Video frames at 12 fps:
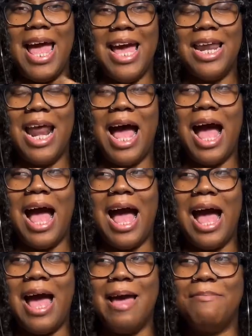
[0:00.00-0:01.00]
And
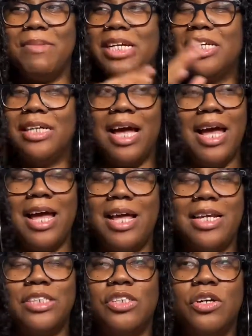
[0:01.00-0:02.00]
it
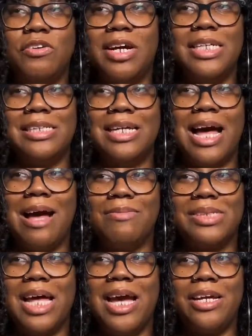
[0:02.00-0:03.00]
is so crazy. I
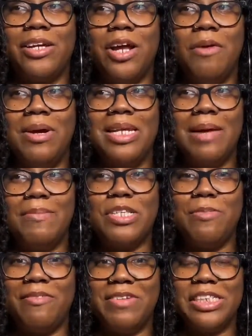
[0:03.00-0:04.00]
was like, you know what, let me
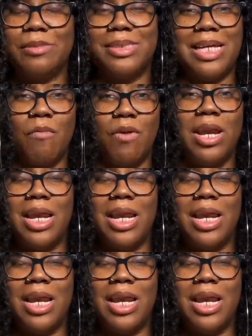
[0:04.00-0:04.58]
do my research because I want